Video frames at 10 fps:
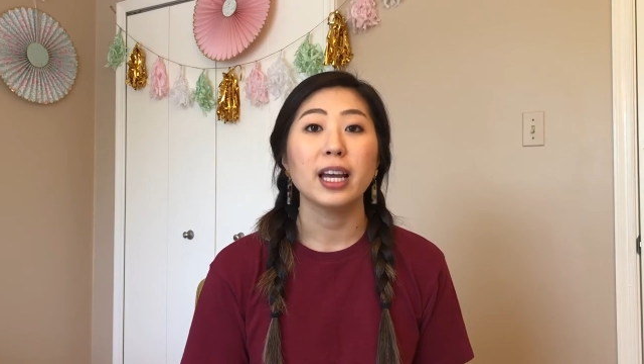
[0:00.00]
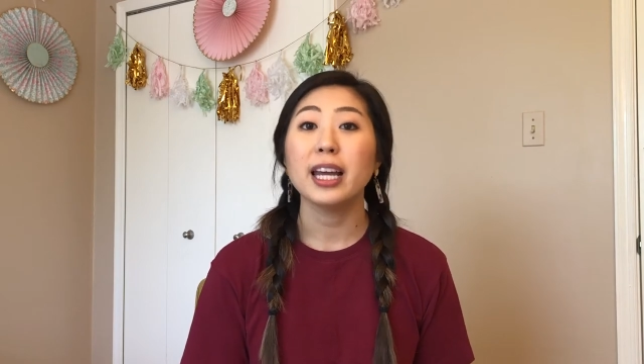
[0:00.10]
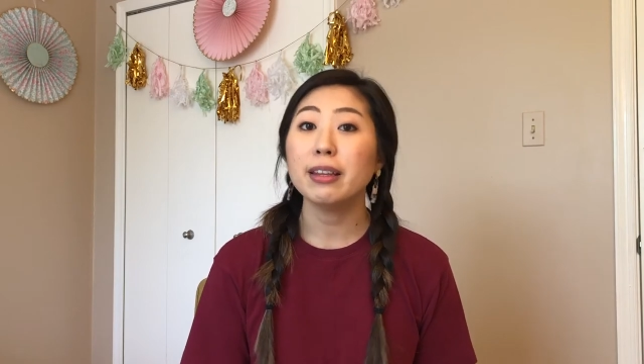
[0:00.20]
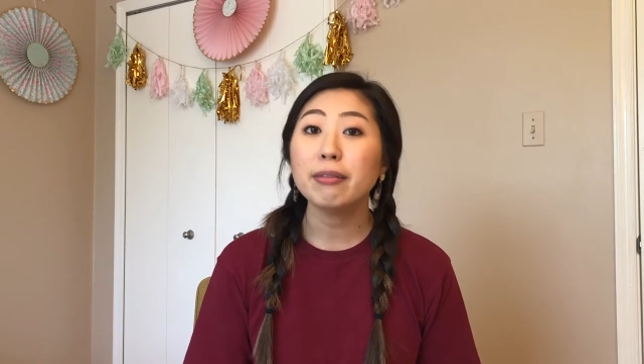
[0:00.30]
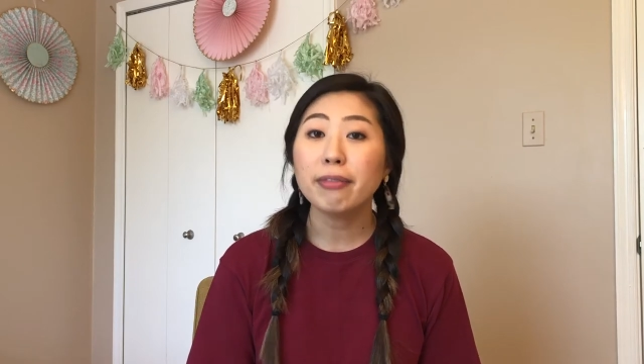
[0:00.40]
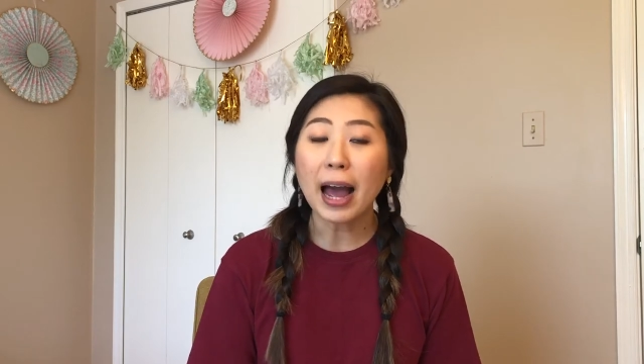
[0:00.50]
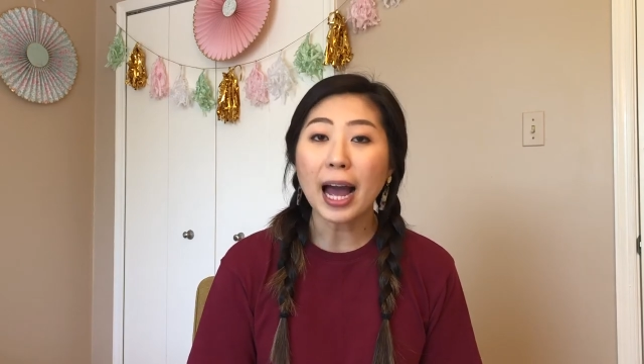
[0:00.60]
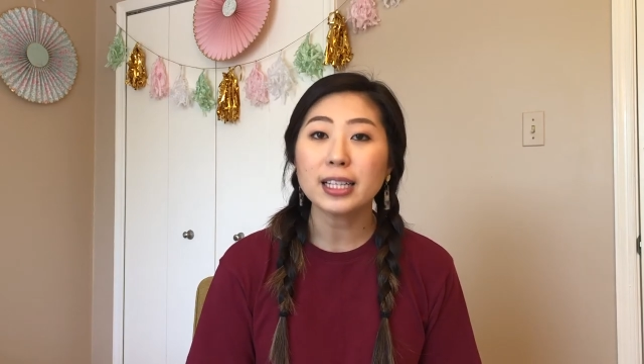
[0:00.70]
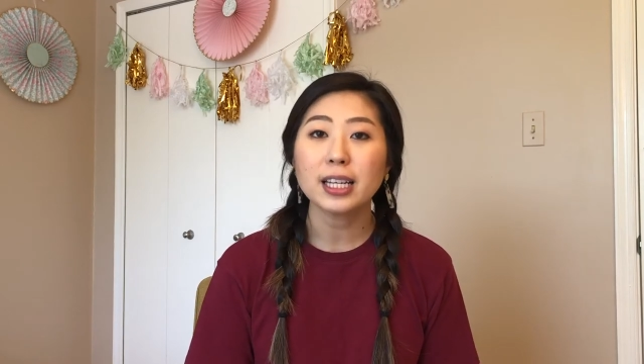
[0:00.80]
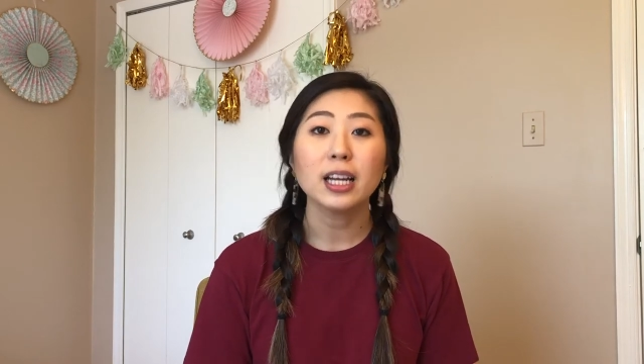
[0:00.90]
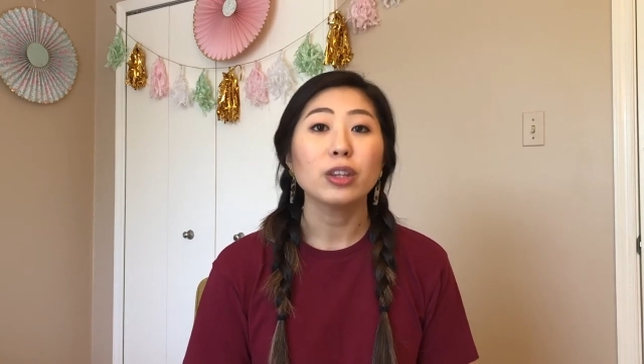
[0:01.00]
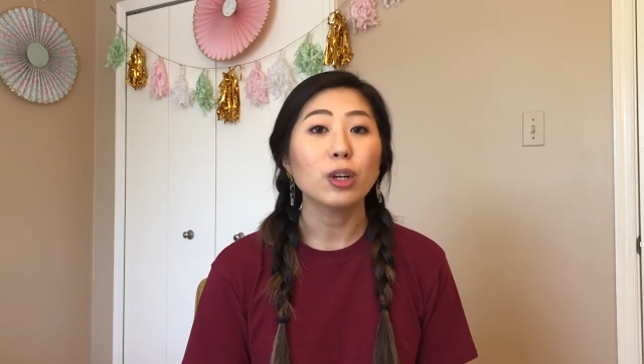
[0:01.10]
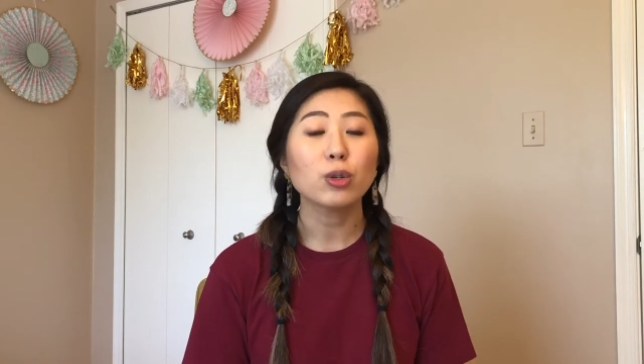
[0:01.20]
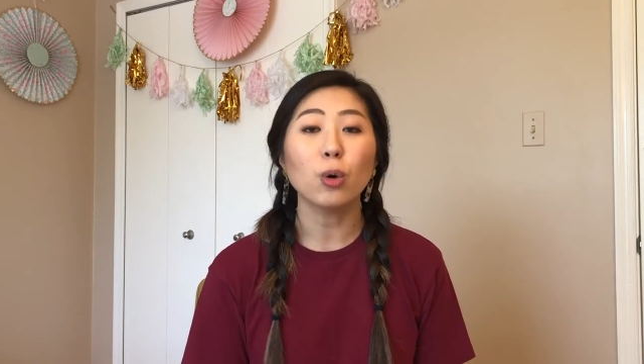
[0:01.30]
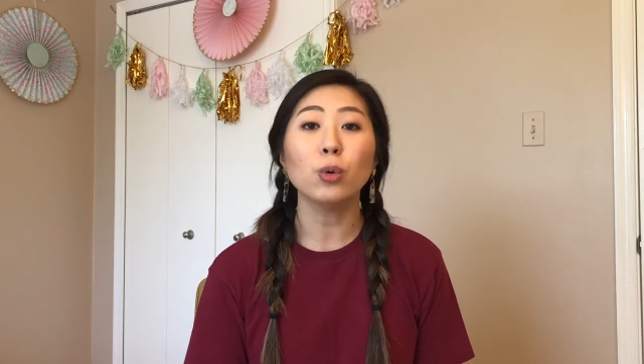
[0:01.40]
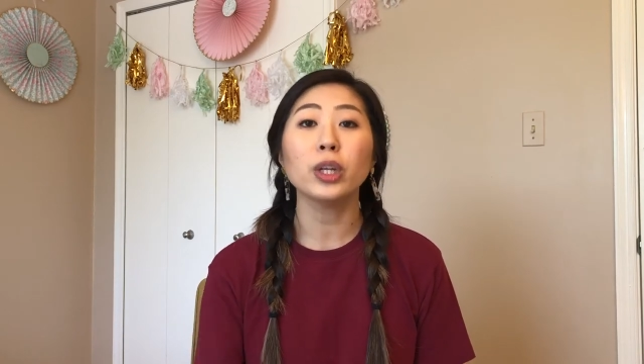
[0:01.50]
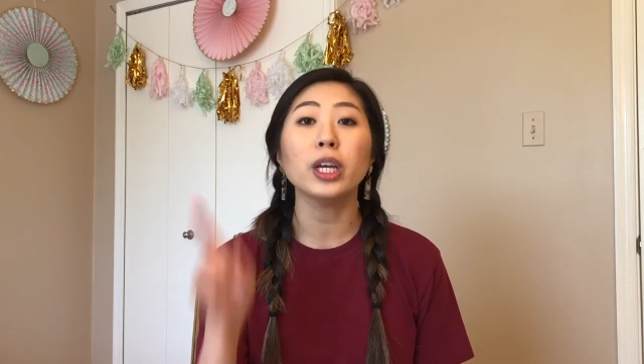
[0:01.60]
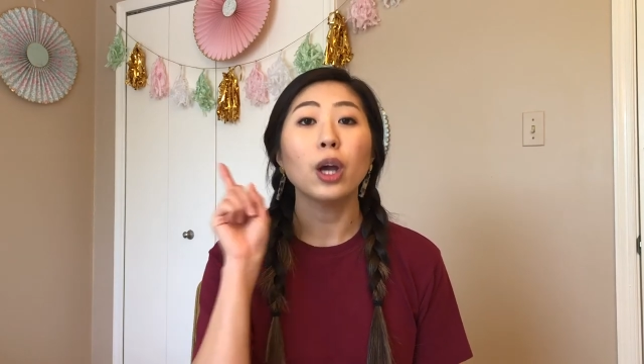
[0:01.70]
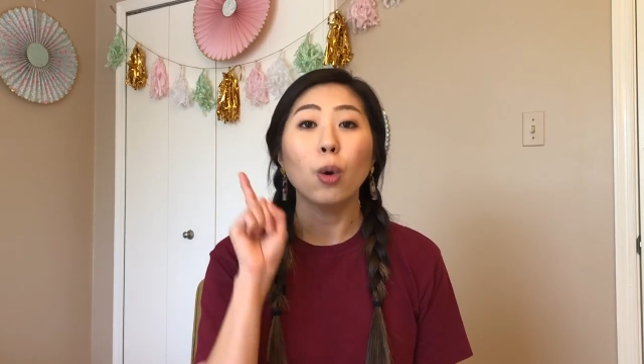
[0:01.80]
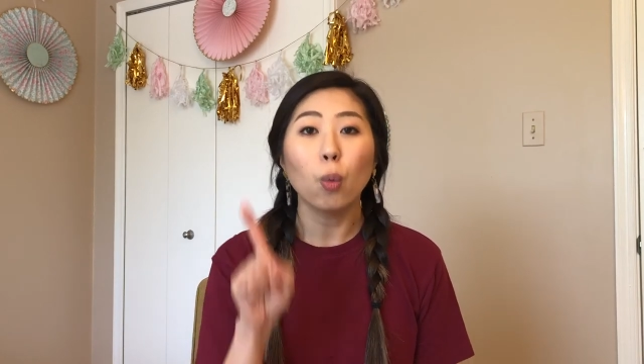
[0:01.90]
In fact, there's
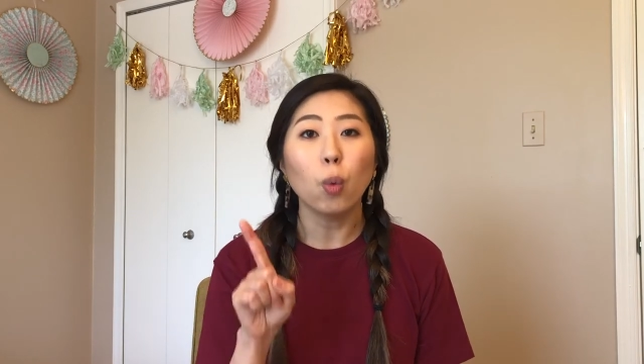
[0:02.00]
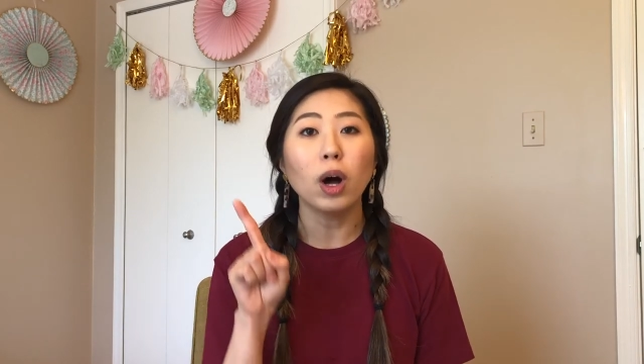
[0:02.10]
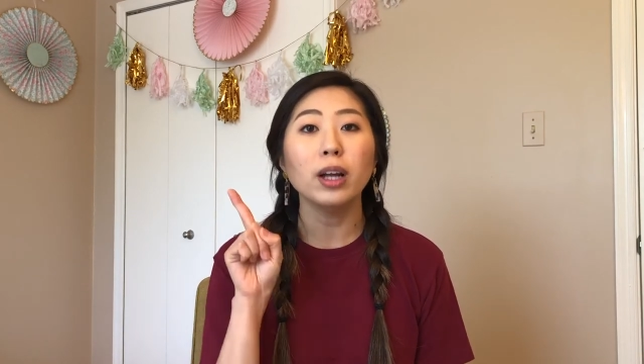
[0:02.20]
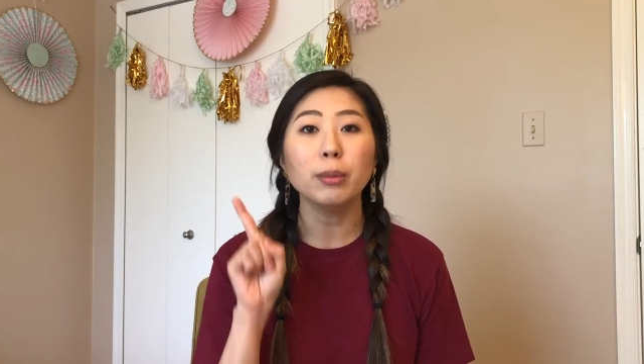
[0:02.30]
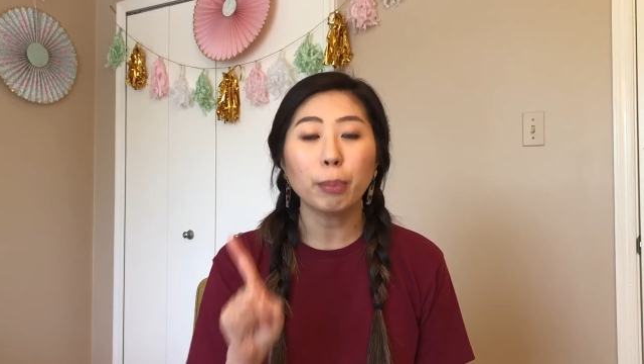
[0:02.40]
only one